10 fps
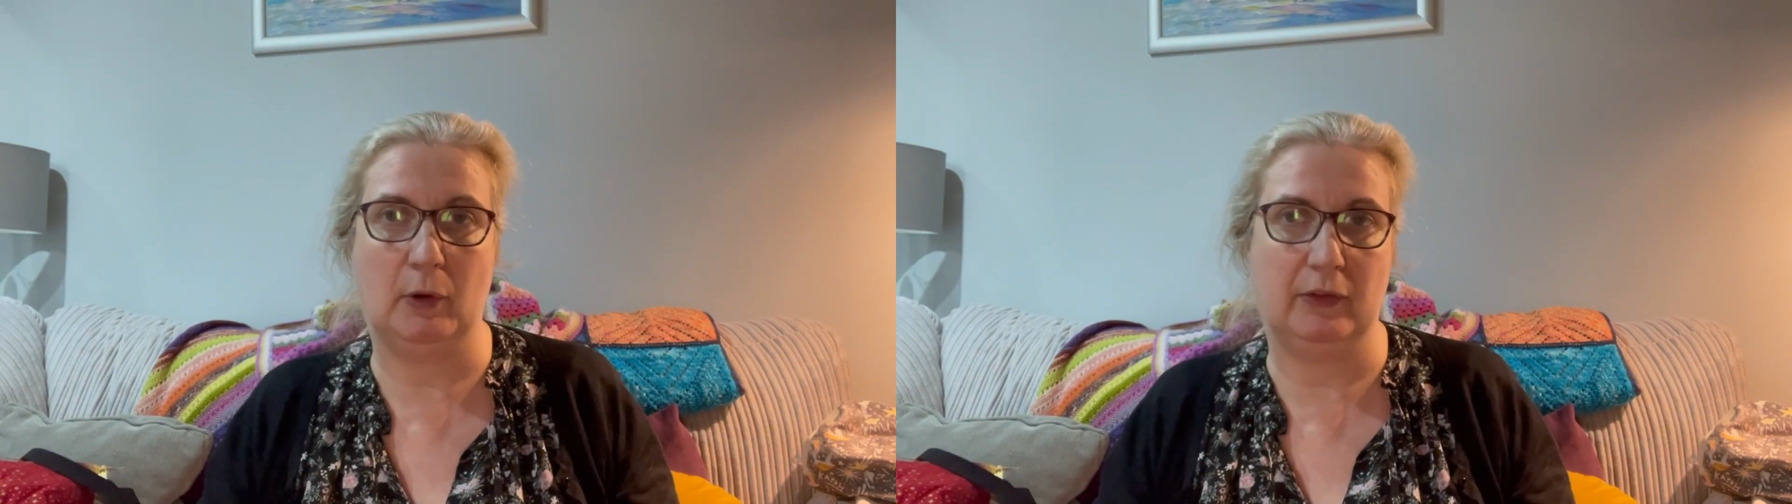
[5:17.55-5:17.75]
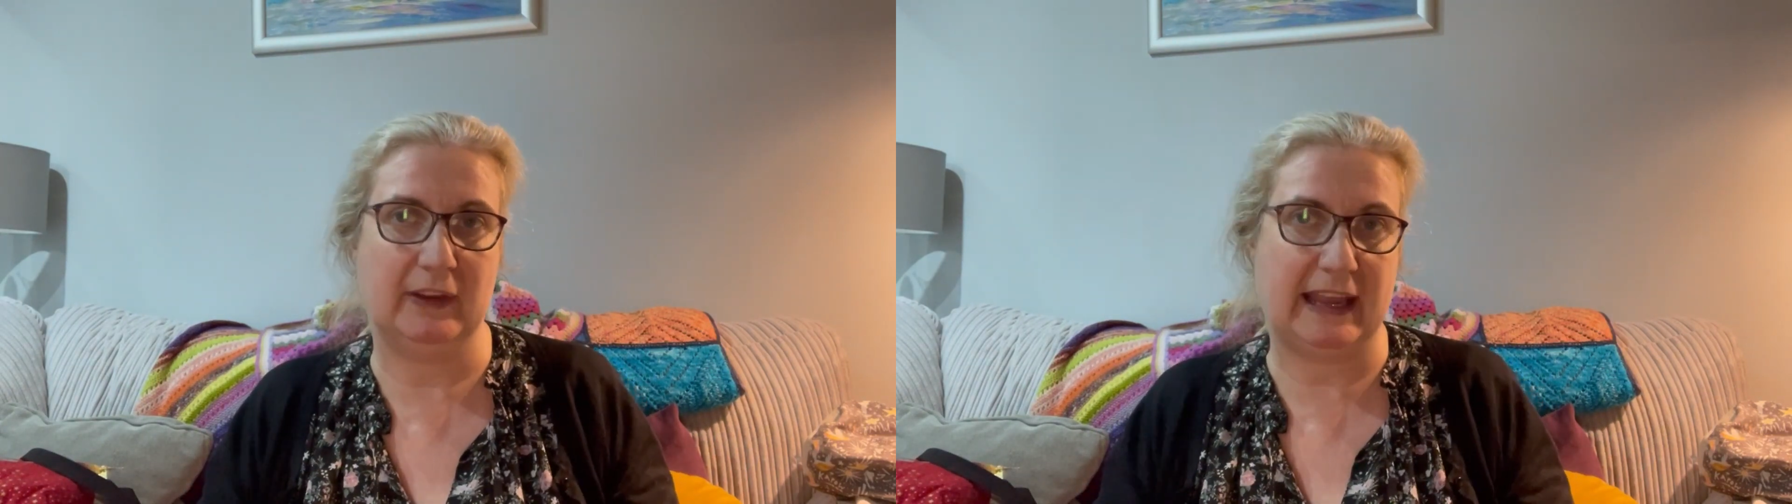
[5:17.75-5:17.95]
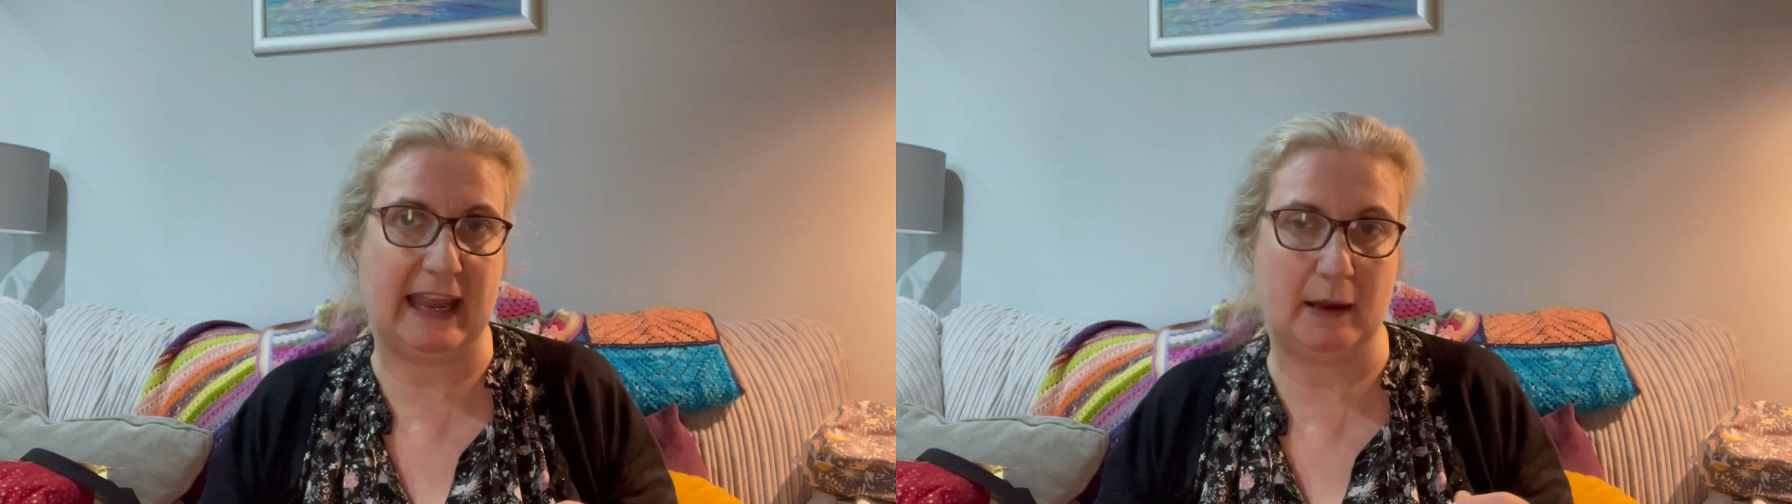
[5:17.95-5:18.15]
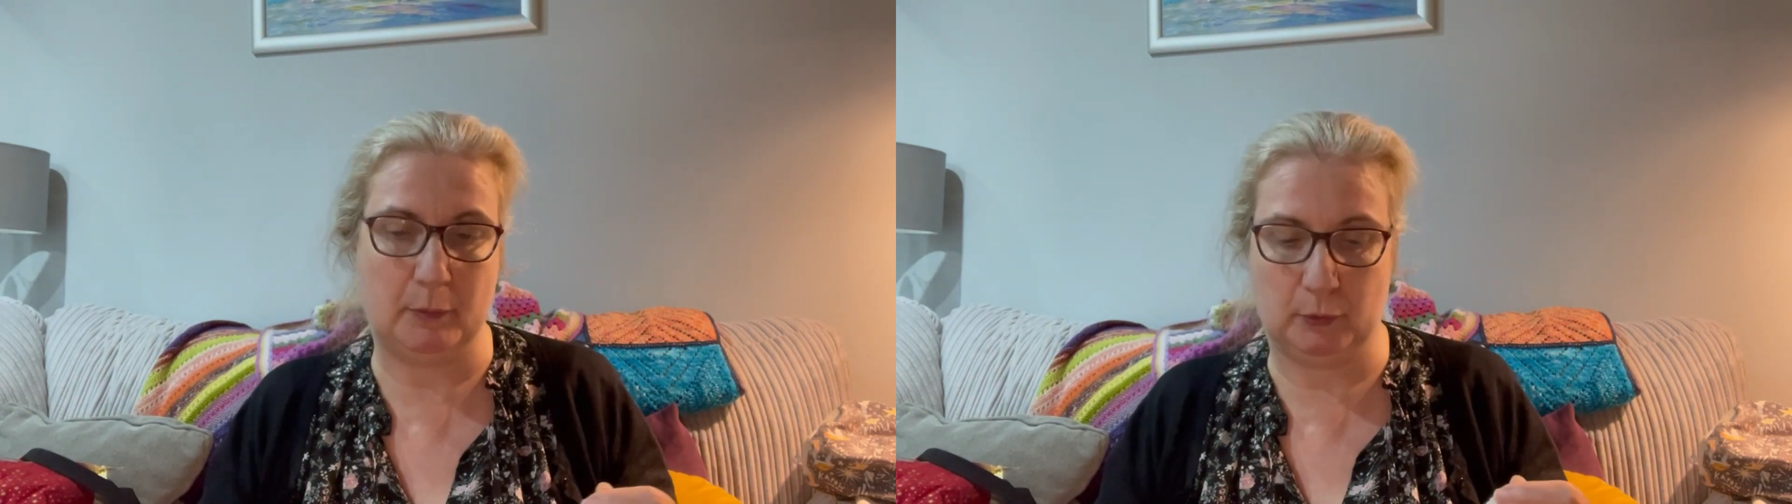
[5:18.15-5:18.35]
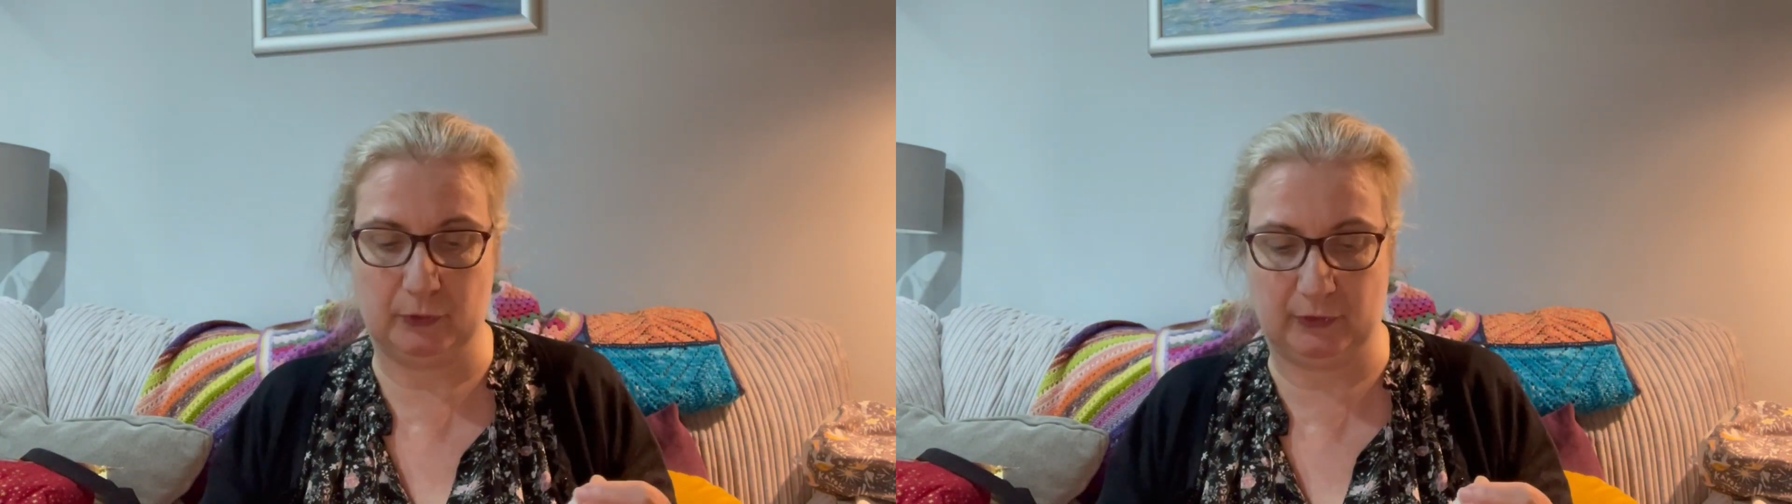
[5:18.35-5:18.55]
on the
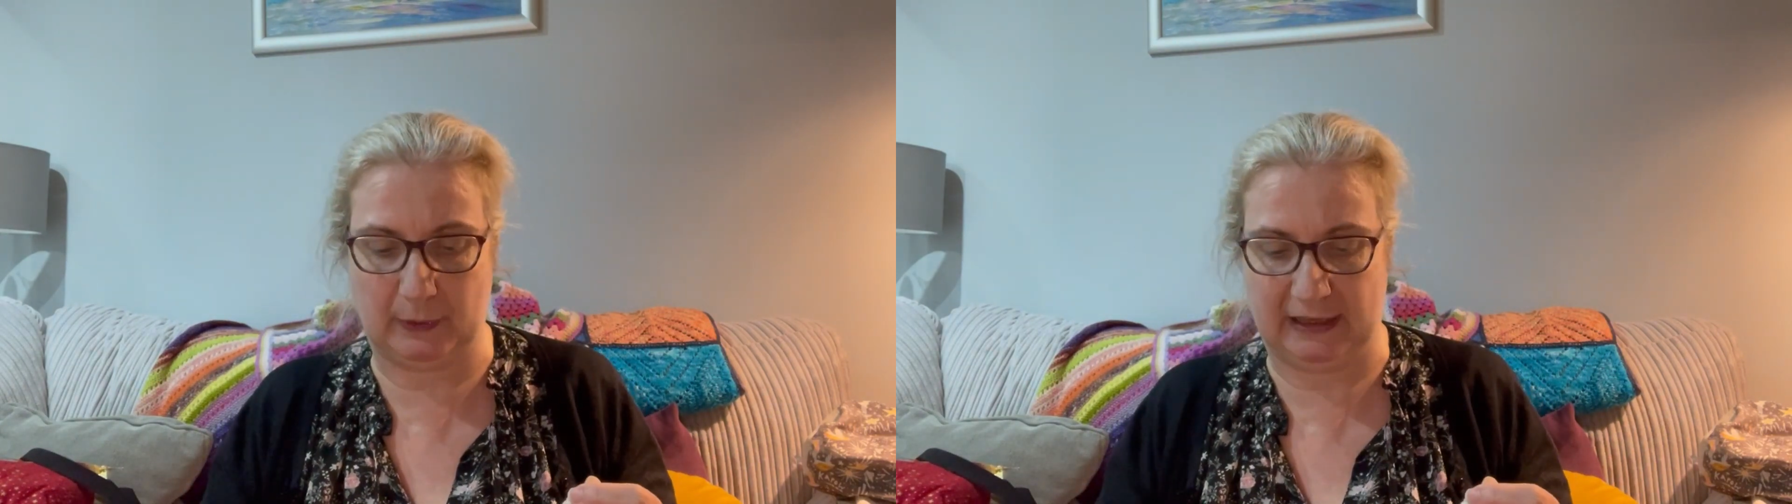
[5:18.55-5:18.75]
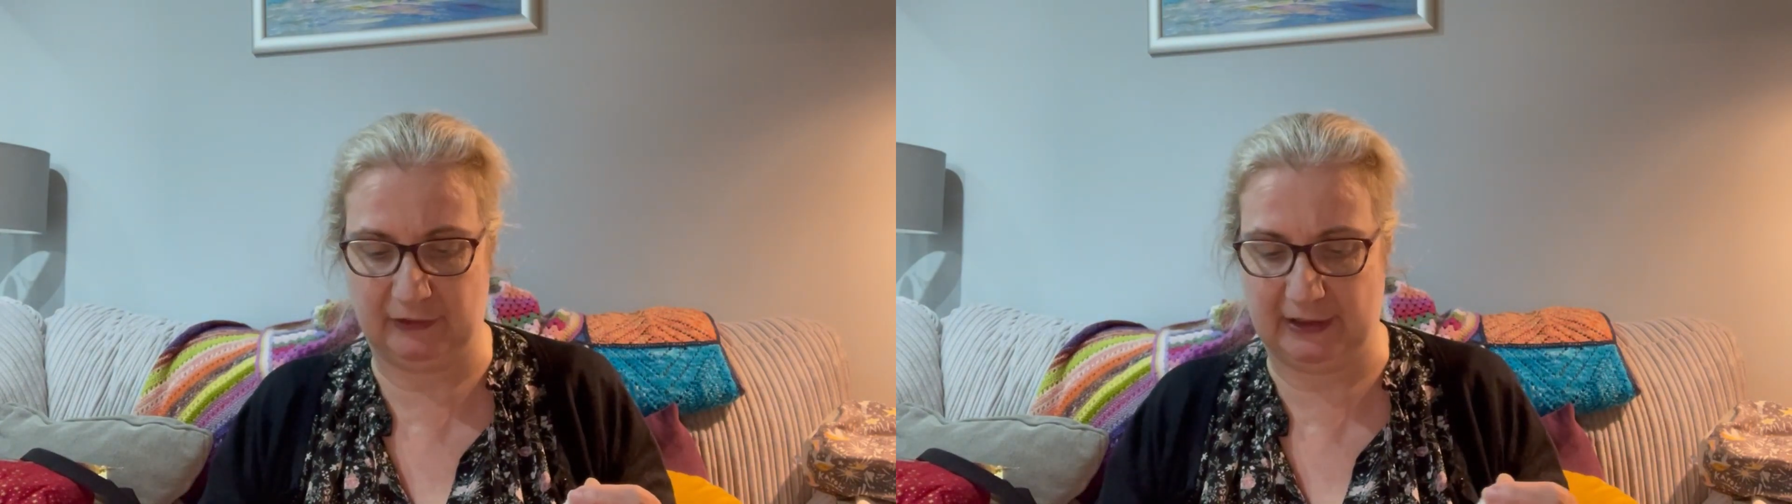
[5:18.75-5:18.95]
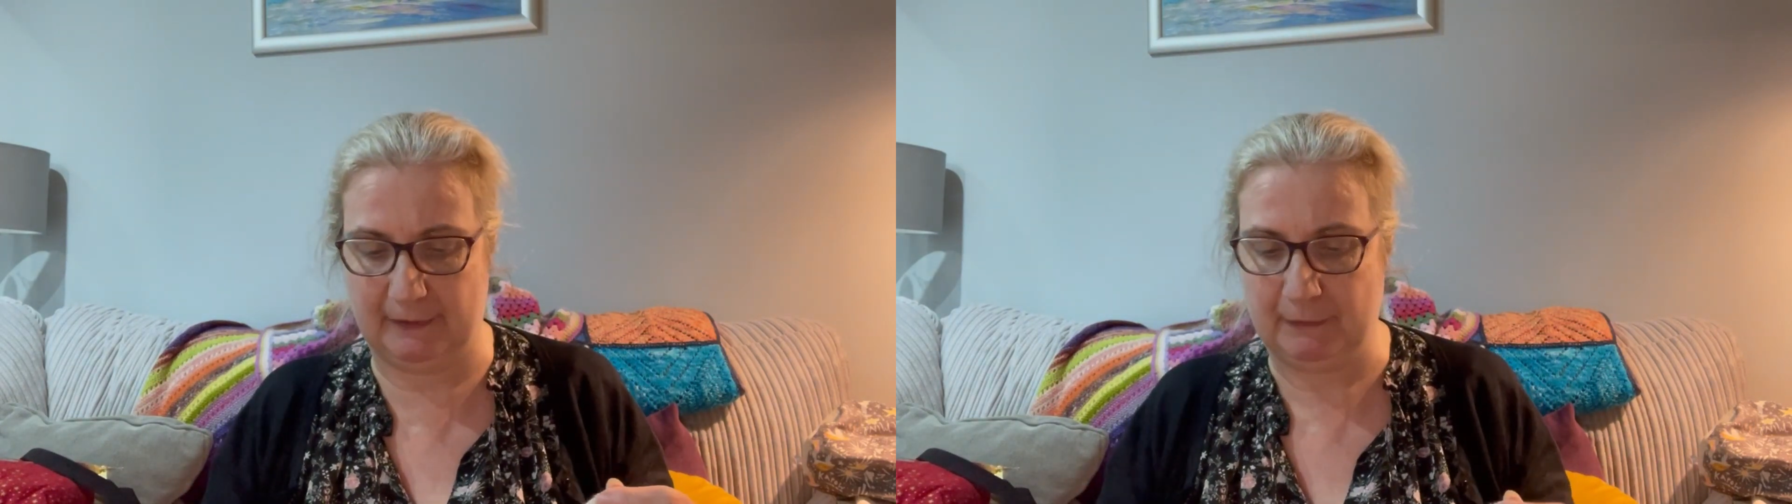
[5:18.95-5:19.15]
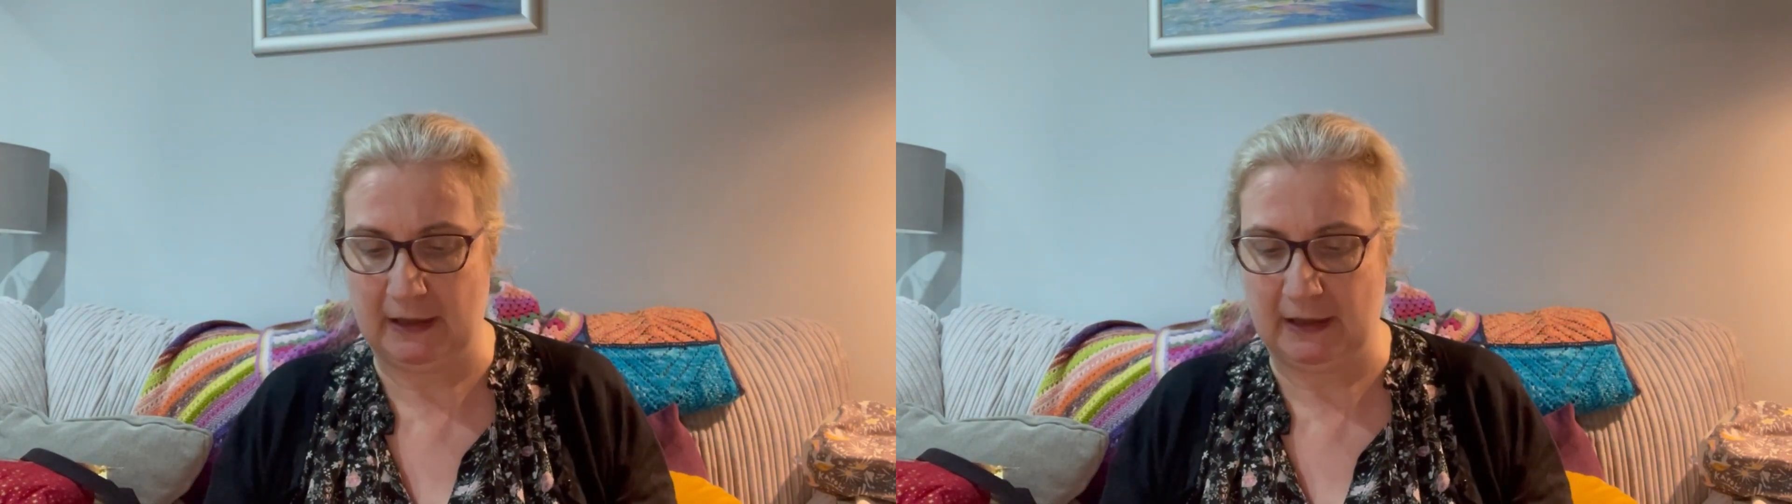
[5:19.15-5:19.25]
cabled sweater.